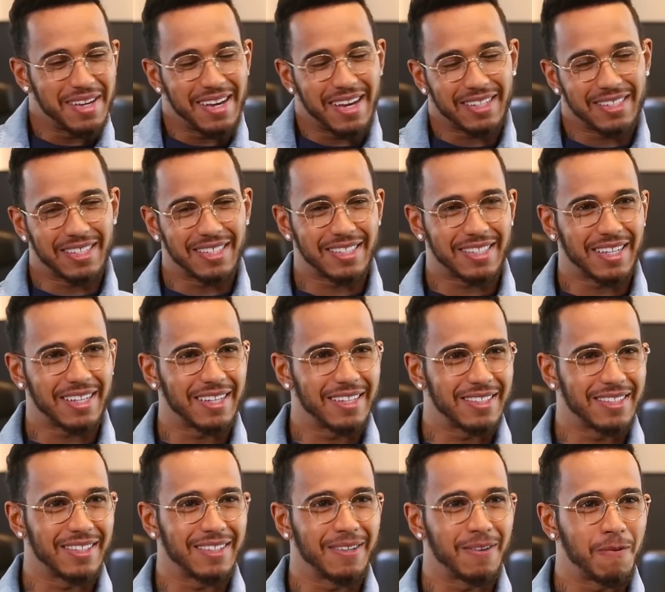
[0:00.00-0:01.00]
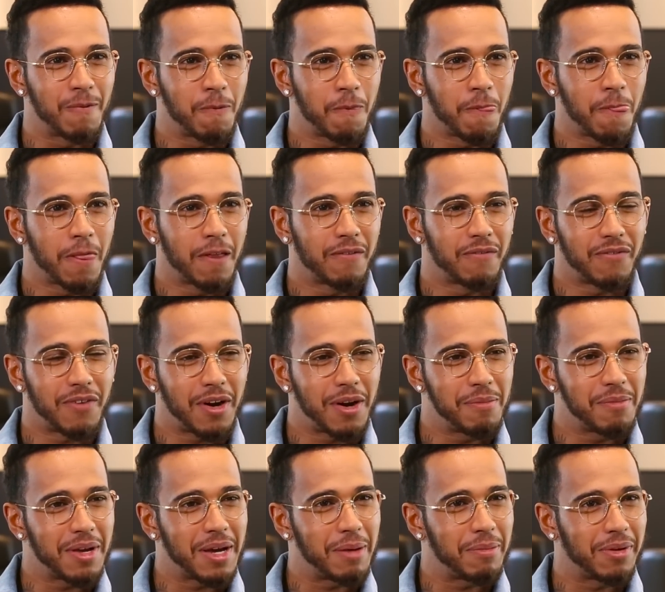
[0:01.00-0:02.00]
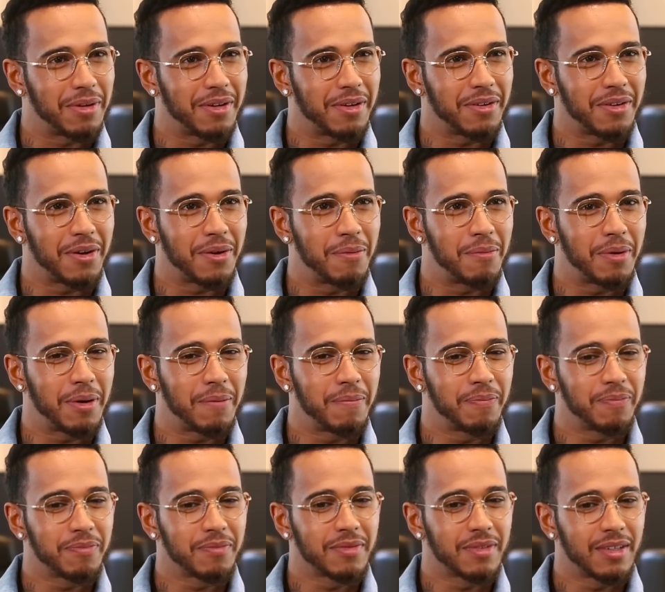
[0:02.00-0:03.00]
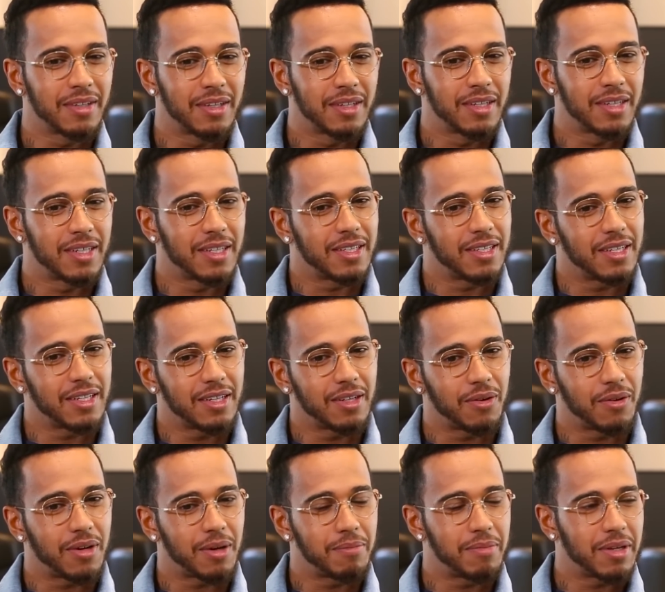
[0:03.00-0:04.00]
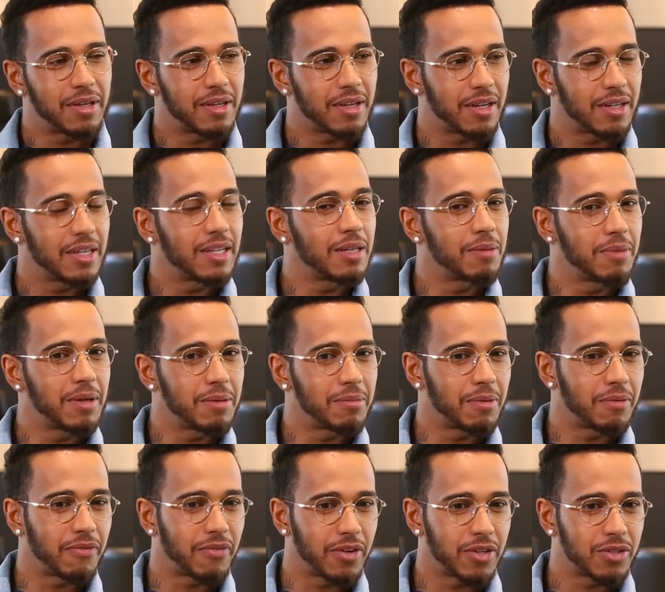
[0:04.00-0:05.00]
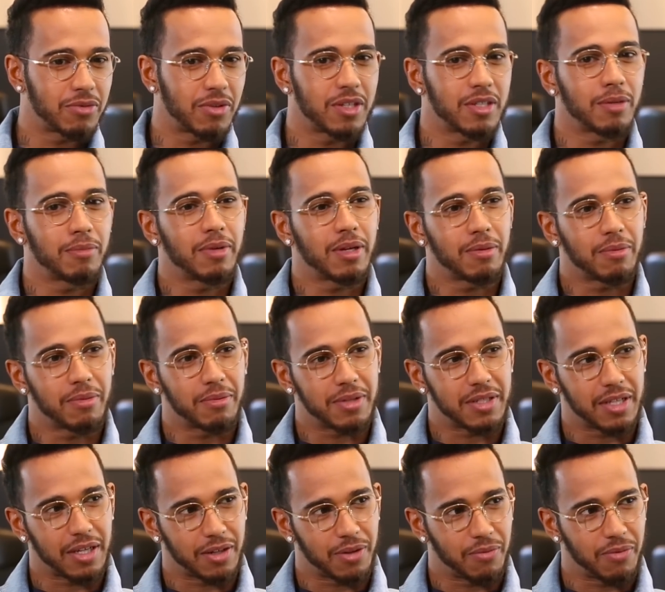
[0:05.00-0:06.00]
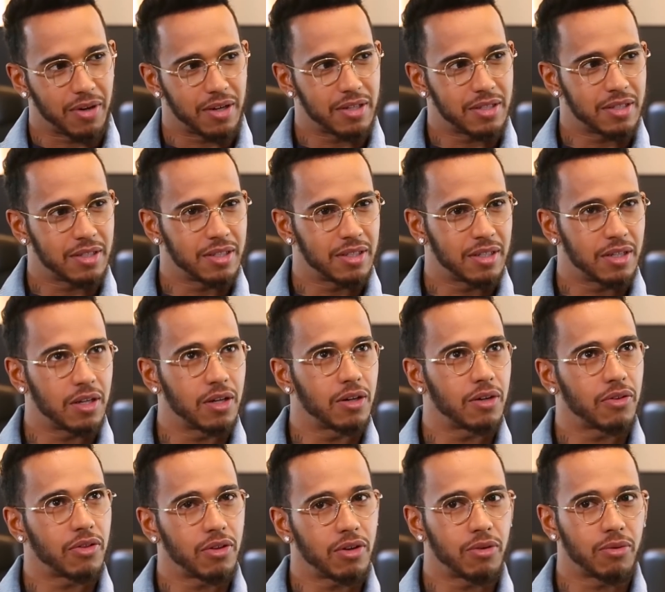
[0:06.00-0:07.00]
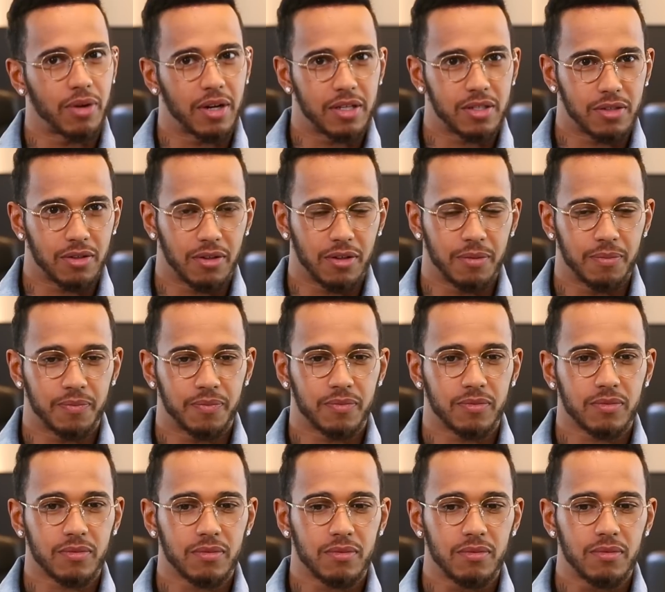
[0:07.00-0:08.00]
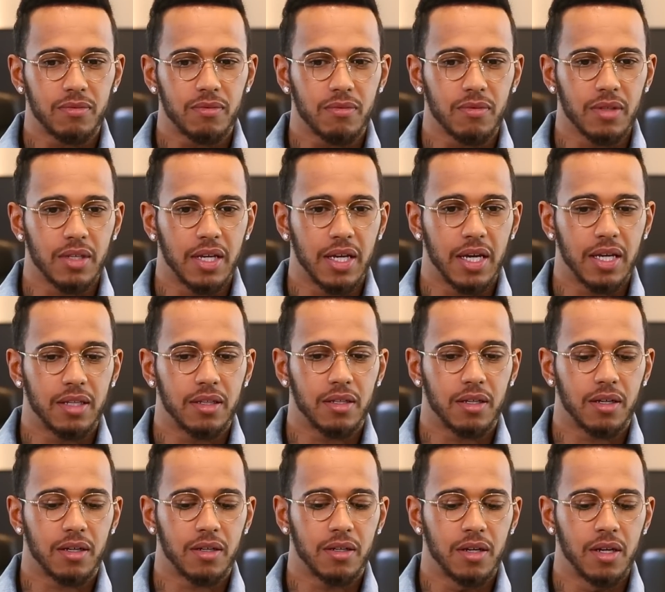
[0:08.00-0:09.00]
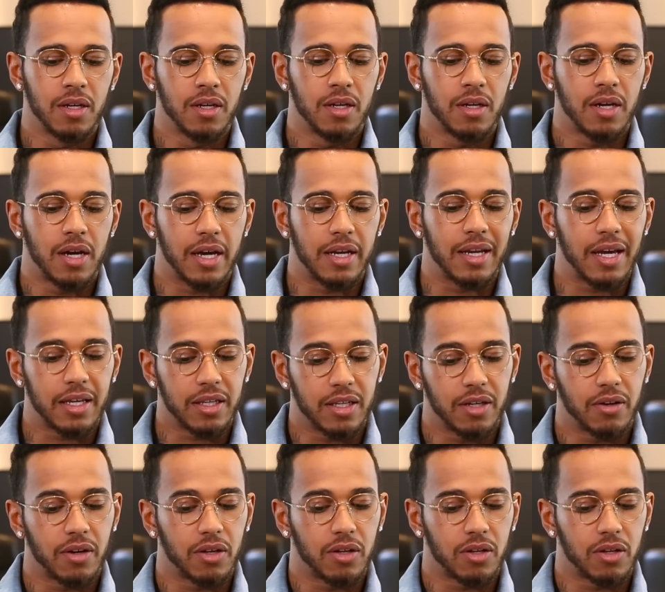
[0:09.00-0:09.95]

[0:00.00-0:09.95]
he actually said it to fire me up. I don't know, but and then you know I beat I nearly beat him in the first race. I beat him in my second race, uh, third race, sorry. And, uh, and that year I